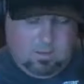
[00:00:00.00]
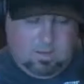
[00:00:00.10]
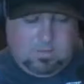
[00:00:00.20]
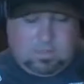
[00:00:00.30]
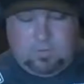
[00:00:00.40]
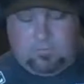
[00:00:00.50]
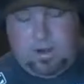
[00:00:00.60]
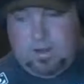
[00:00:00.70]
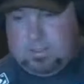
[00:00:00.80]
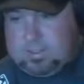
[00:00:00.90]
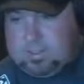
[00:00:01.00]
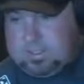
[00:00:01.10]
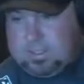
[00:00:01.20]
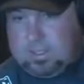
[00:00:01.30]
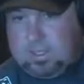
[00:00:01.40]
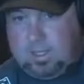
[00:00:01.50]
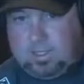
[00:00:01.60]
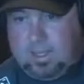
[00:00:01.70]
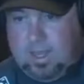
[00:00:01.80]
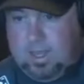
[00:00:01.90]
if he's going to fight, needs to stick to the king of
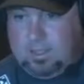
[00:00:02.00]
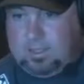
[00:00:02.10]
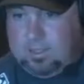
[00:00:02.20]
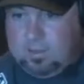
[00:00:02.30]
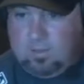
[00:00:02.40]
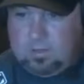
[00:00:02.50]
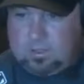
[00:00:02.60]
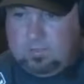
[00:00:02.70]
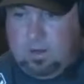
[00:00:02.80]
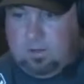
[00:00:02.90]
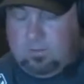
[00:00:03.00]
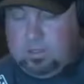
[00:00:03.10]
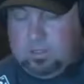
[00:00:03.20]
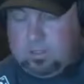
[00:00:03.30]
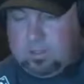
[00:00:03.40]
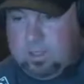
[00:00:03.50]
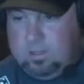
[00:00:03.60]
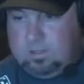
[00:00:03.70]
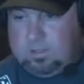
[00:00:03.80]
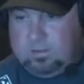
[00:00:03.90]
the cage, the real small regional
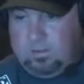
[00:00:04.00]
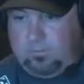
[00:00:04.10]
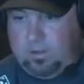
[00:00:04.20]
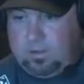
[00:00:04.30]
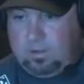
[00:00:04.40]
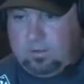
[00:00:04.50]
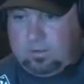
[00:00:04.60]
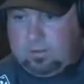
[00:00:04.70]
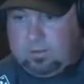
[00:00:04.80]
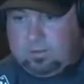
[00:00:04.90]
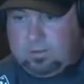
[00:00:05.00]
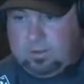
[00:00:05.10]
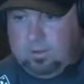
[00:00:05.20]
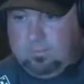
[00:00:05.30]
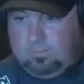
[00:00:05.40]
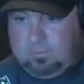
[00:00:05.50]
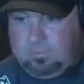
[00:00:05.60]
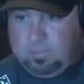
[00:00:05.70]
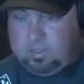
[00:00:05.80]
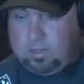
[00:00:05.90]
shows, and, and fight the local, you know,
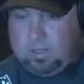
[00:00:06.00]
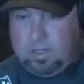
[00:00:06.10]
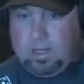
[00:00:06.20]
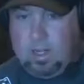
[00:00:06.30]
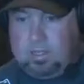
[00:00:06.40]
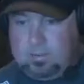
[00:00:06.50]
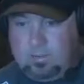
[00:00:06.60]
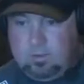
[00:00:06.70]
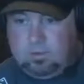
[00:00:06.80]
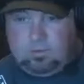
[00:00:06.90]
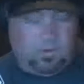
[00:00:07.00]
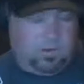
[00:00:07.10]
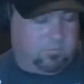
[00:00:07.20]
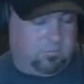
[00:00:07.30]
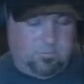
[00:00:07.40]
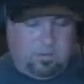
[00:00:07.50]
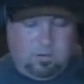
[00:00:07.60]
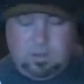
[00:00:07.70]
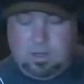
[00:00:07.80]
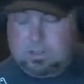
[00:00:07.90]
beer drinking guys who are, who are fighting for
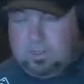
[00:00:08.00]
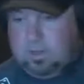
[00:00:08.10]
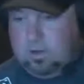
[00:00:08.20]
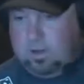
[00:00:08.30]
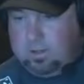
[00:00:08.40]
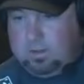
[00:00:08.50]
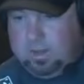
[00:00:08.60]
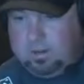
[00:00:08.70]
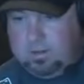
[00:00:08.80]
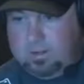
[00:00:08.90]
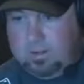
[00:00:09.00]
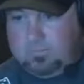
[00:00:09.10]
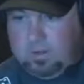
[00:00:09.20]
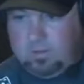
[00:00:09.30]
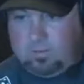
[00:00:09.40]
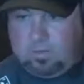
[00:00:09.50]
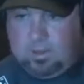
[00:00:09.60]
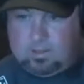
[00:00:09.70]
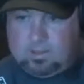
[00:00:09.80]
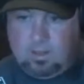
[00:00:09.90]
500 bucks and he can go out there and make you know
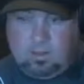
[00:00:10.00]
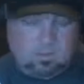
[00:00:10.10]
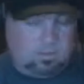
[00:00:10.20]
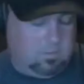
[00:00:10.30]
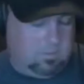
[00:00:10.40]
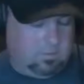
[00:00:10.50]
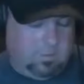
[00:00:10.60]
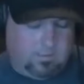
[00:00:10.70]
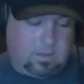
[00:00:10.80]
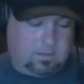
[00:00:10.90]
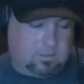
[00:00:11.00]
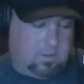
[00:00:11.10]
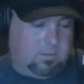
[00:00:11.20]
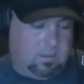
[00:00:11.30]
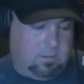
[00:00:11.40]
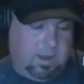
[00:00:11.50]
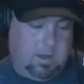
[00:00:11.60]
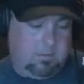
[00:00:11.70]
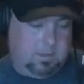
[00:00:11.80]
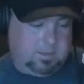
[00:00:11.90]
$3000 or, or 5000 whatever they pay
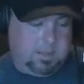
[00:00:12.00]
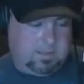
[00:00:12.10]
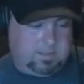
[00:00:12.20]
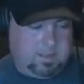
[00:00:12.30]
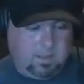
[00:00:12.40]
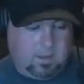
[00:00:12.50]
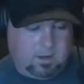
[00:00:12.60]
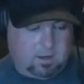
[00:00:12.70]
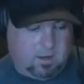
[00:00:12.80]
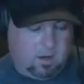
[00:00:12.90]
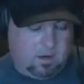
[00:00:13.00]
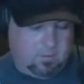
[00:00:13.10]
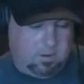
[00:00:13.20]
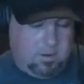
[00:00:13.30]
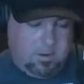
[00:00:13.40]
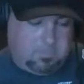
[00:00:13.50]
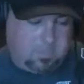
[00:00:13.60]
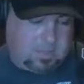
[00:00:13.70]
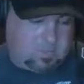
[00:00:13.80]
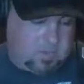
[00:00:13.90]
him these days mm, to headline a yeah. card but that's